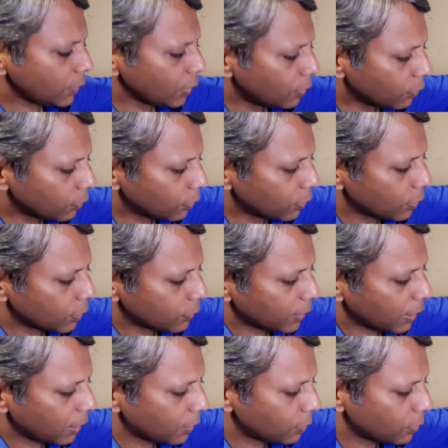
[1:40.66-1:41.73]
was we
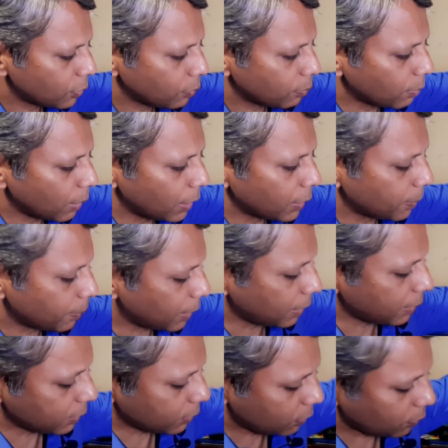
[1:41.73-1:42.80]
had to multiply
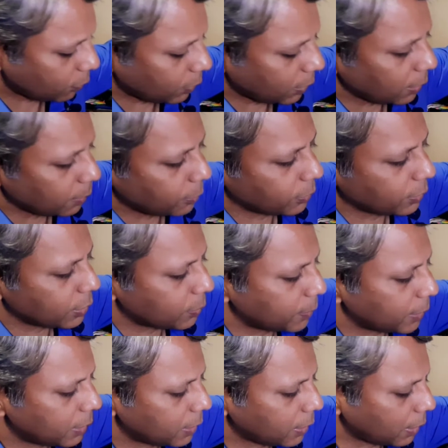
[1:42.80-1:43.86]
this. Don't worry about this
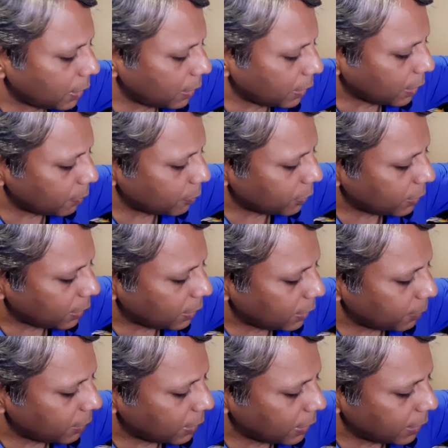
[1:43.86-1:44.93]
bit, I'll come to that a
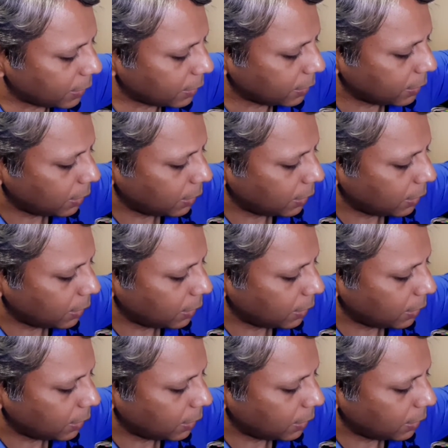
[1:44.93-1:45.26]
bit later.